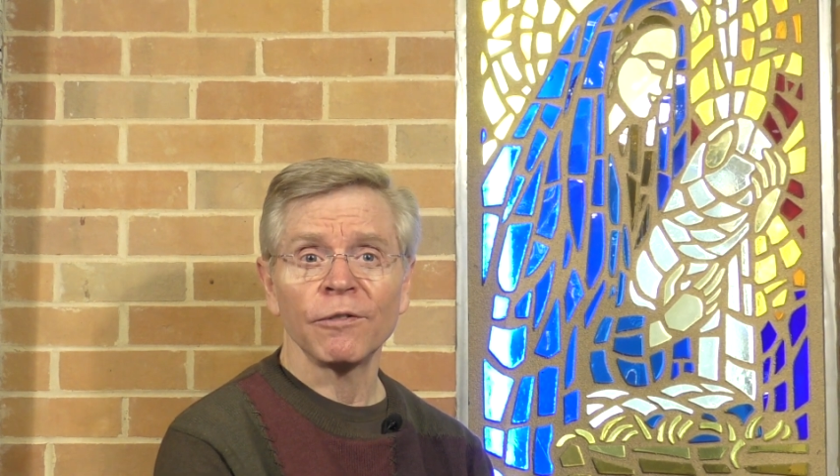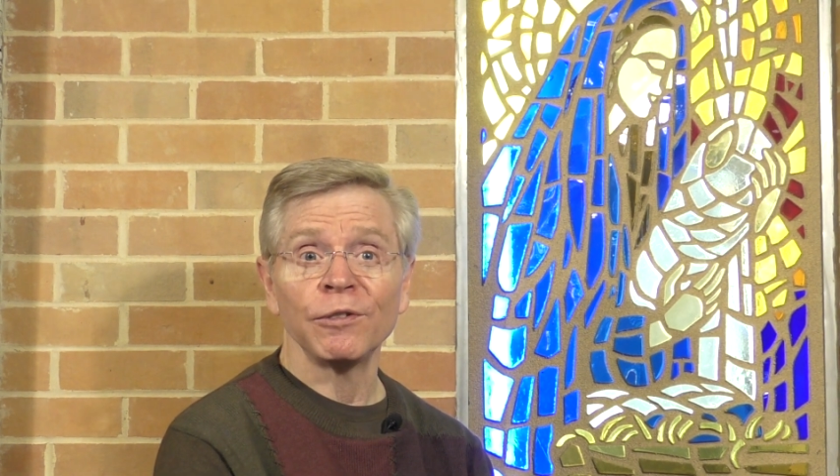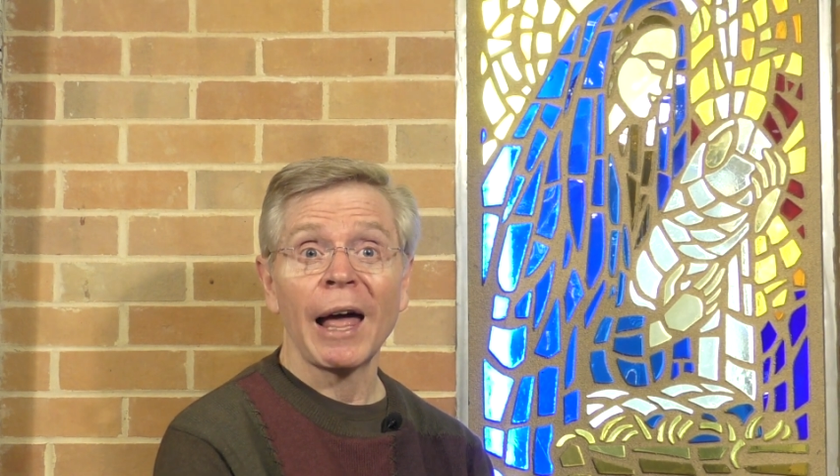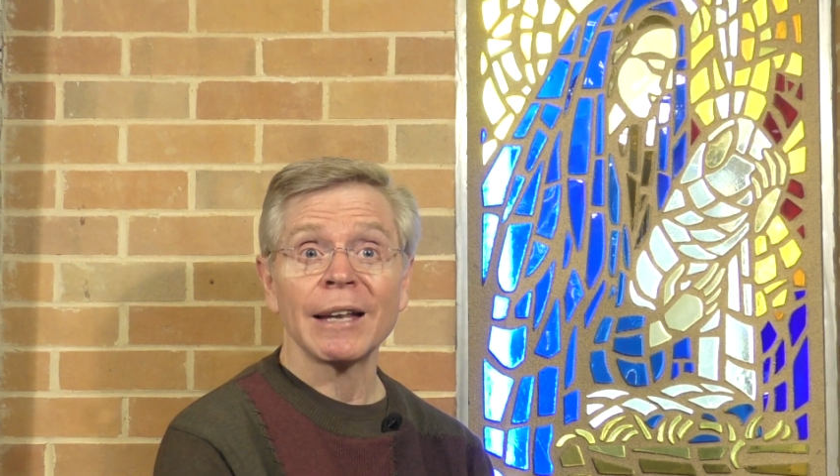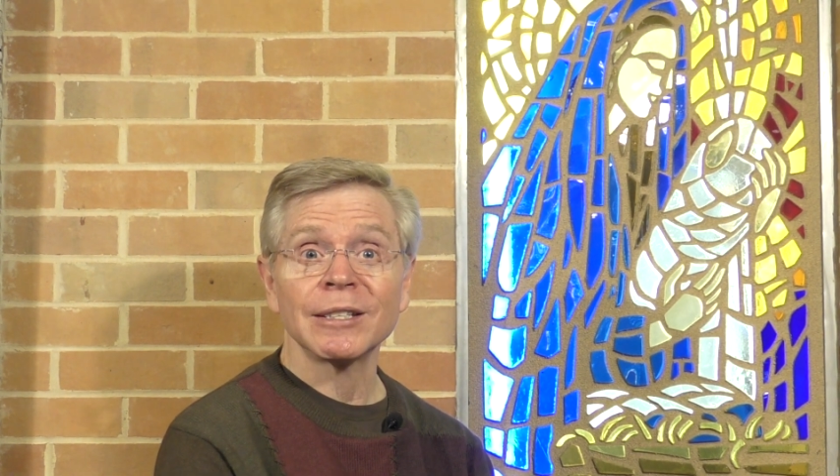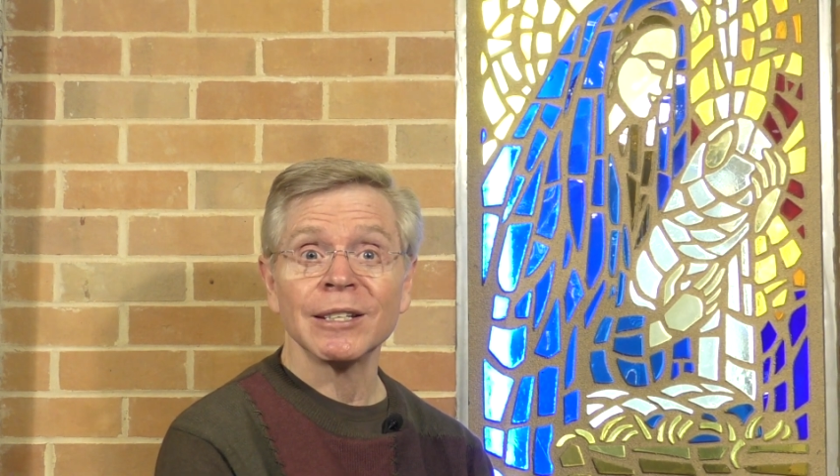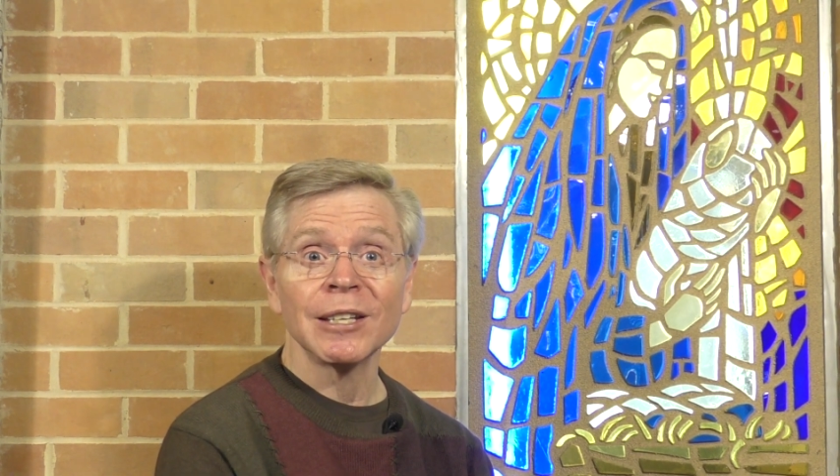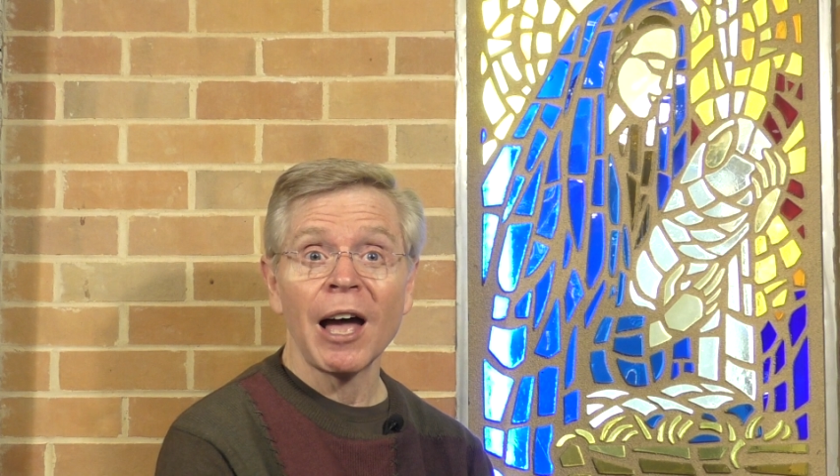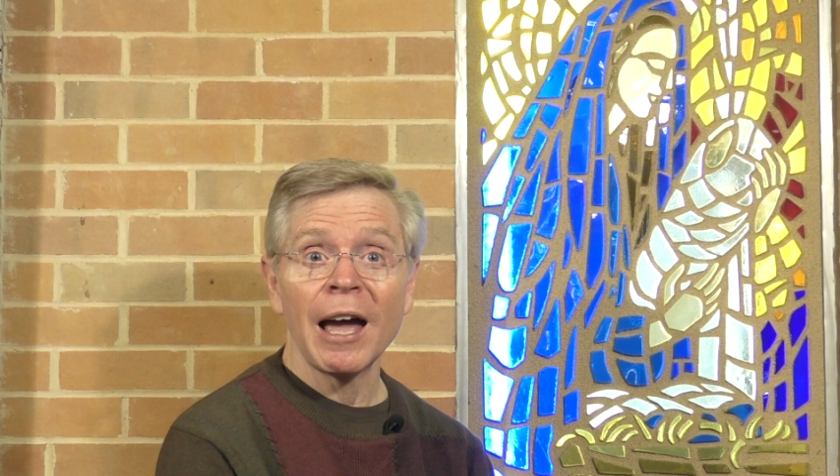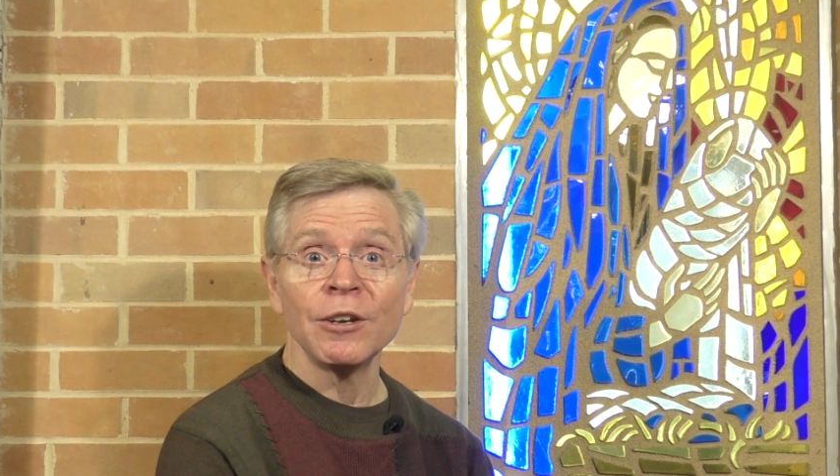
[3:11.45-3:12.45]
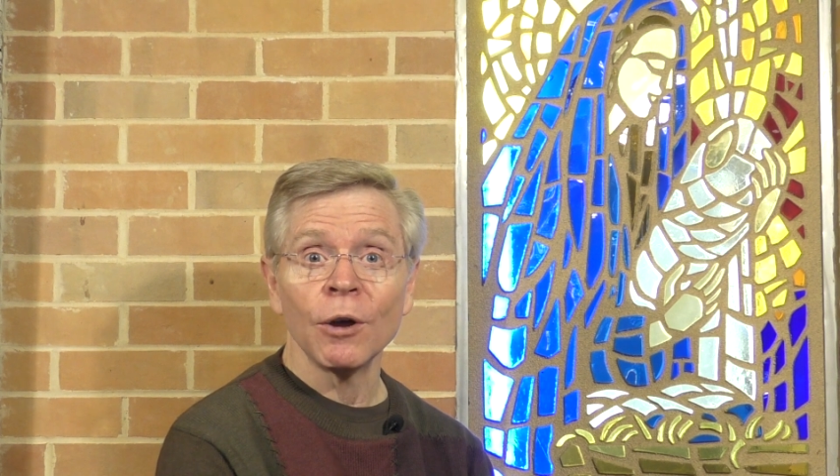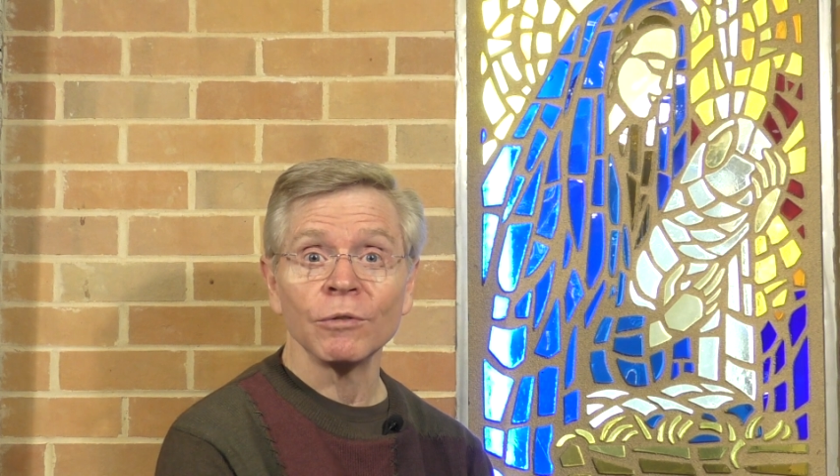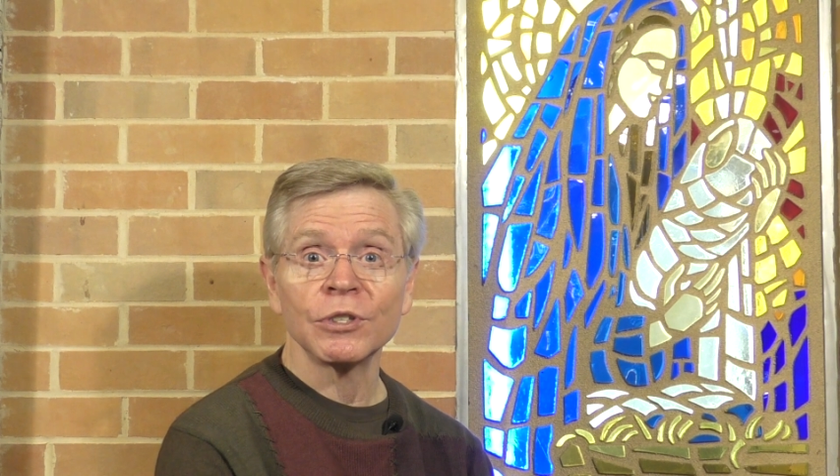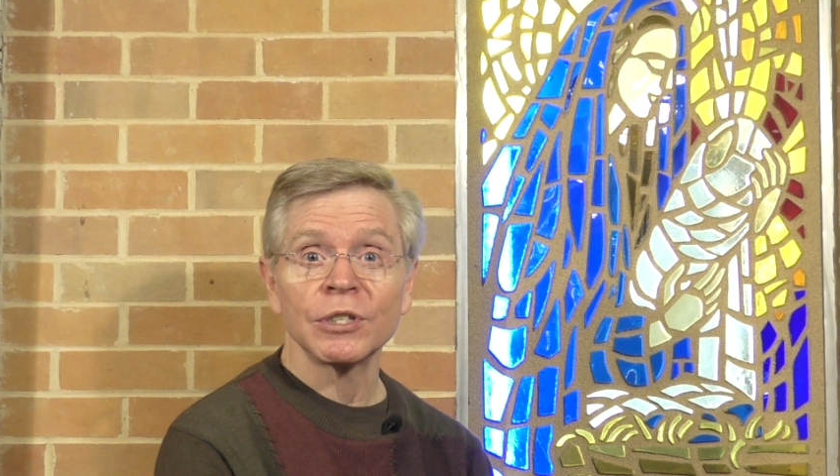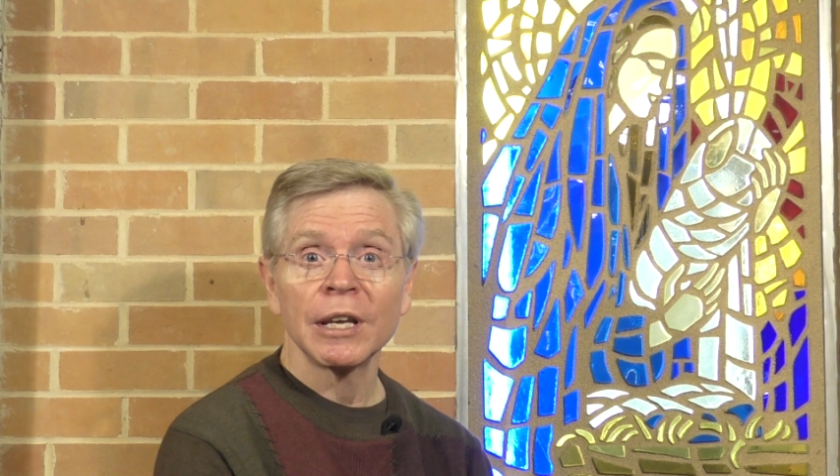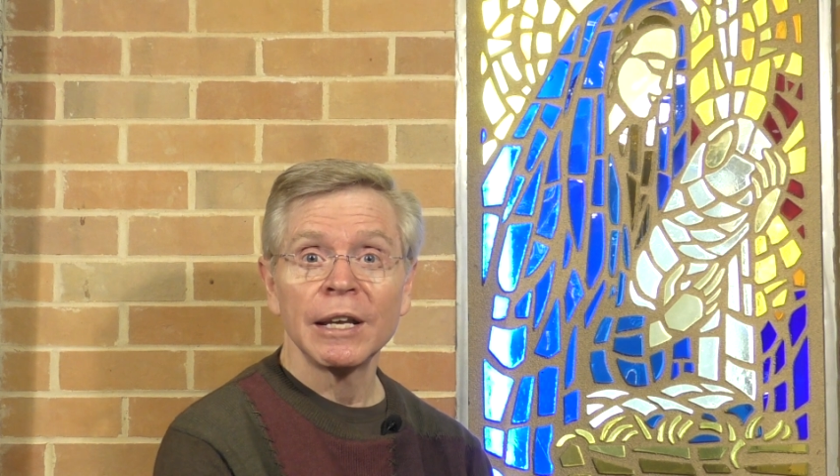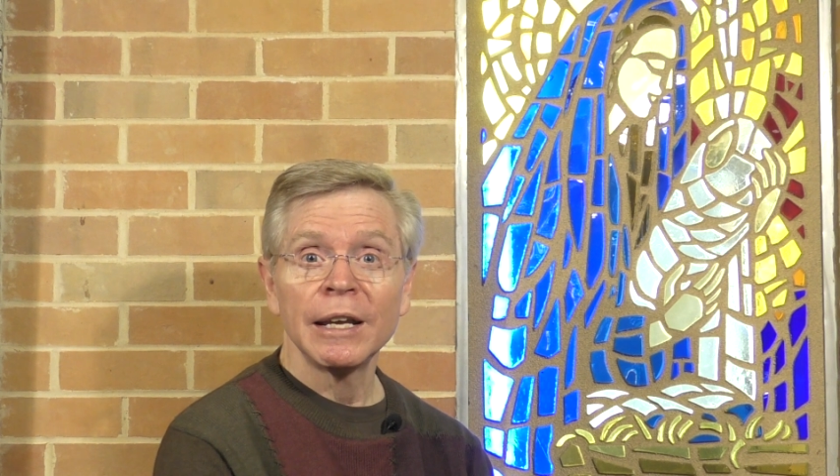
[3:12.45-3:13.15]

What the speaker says: flats his high notes,